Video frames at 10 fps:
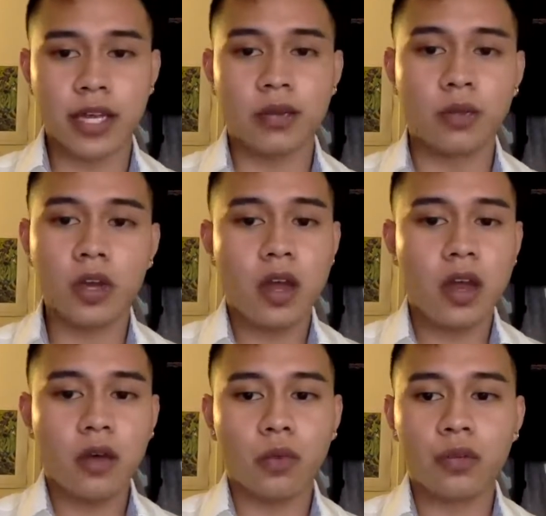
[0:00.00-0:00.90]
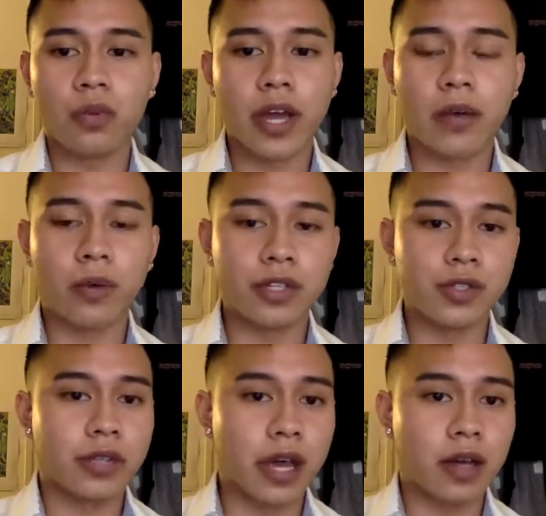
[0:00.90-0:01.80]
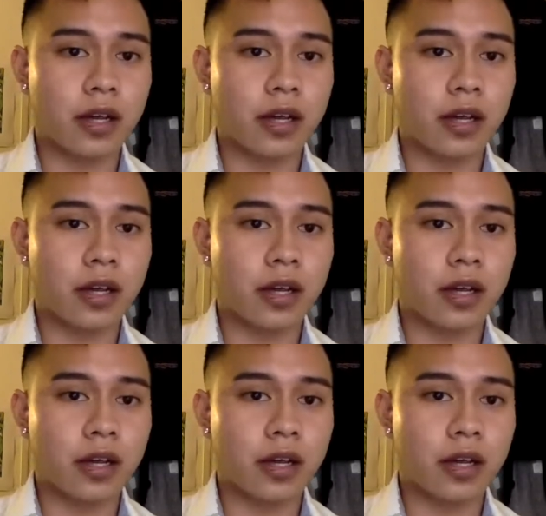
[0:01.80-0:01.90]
And one way I want to do that